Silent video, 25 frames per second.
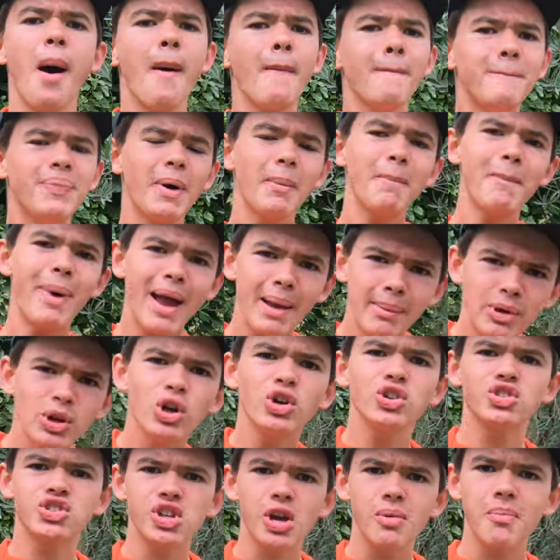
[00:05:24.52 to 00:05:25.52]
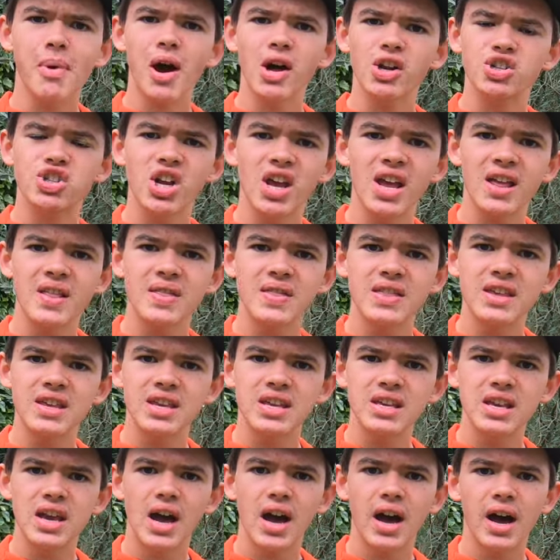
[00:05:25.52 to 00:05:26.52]
but maybe not so much in
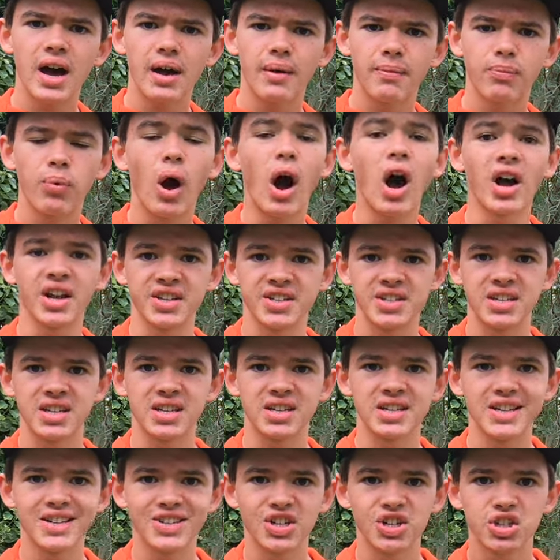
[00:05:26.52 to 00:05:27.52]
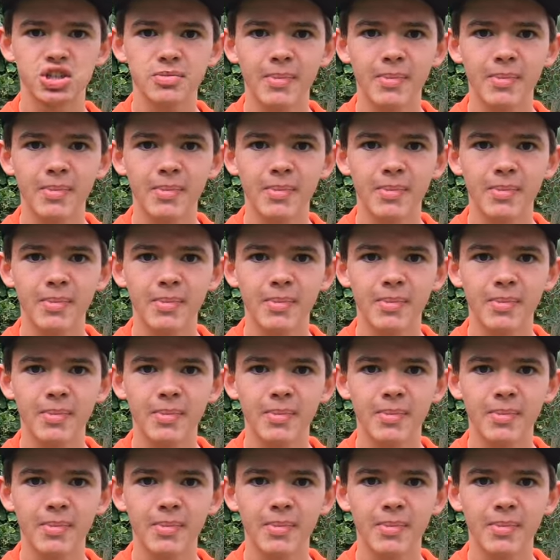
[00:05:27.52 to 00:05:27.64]
the icy conditions.